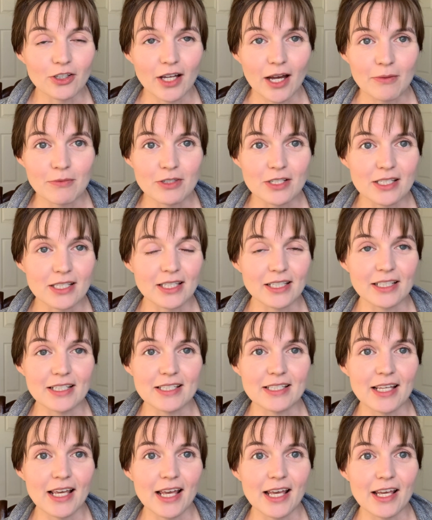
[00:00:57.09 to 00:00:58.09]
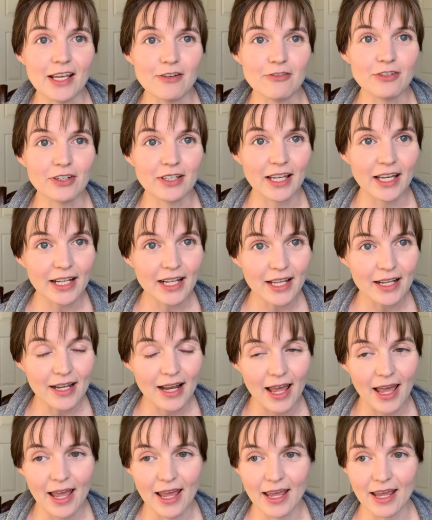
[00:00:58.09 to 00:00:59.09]
I'm just gonna say forget it
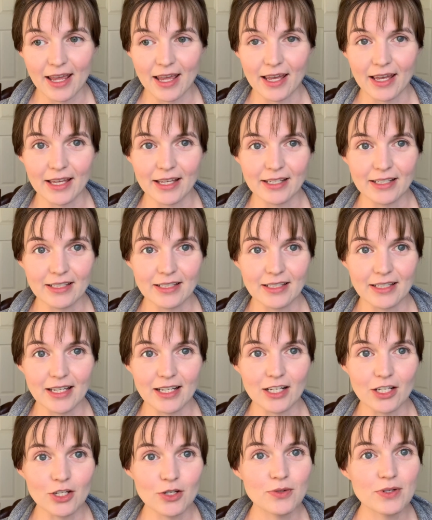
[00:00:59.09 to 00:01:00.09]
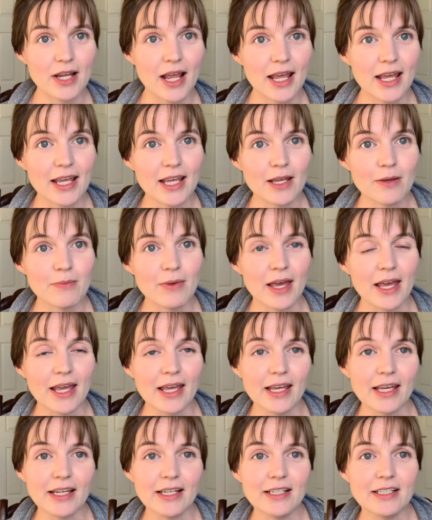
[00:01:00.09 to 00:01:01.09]
and get a new name
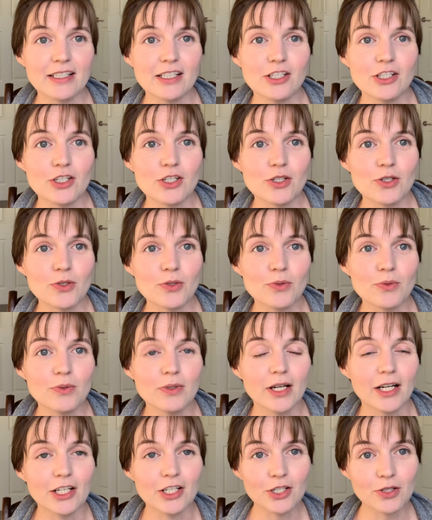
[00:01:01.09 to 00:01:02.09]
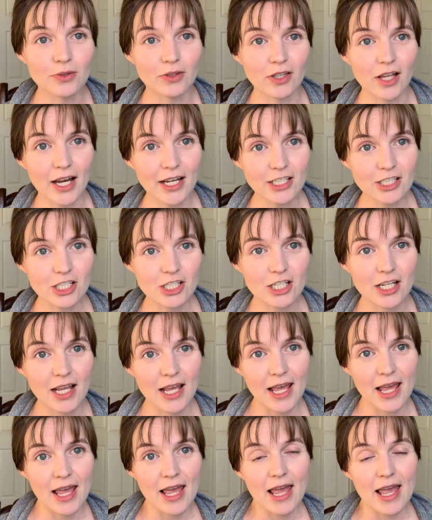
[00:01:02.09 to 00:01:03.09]
and a new launch,
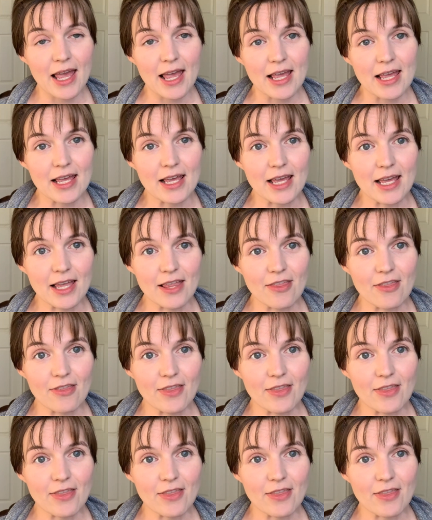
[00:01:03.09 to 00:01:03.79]
and